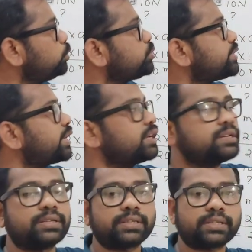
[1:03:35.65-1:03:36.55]
2
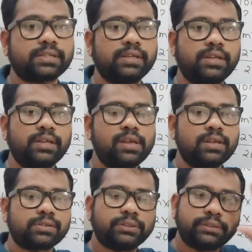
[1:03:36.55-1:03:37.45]
seconds?
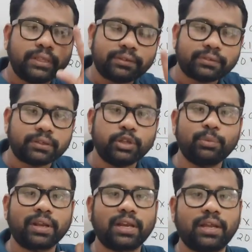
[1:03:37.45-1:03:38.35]
So this
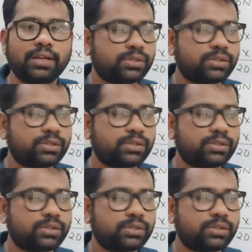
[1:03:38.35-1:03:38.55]
numerical